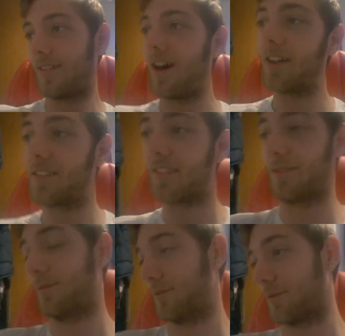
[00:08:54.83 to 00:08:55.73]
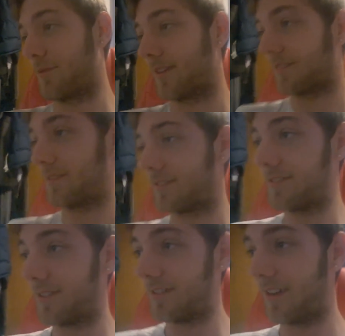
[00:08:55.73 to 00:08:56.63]
I'd say we're all quite good.
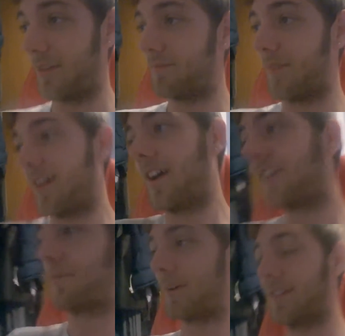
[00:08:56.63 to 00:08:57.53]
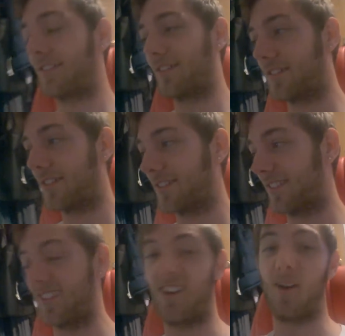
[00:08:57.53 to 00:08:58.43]
And as a bassist, I'd
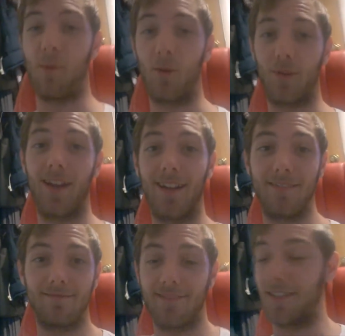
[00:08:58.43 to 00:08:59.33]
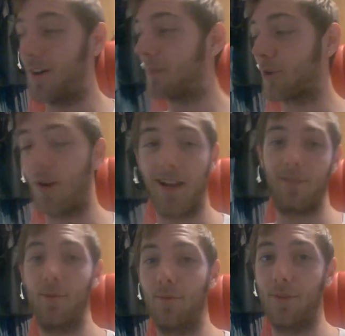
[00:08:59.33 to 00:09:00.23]
say I'm okay. I'm quite
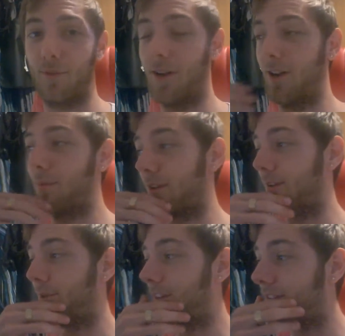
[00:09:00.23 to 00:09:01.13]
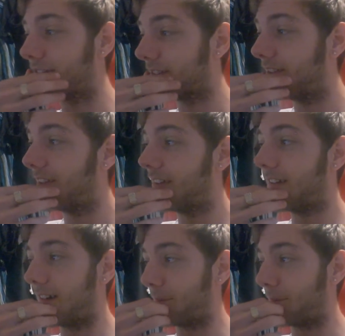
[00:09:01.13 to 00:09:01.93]
happy with the way I play bass. I'm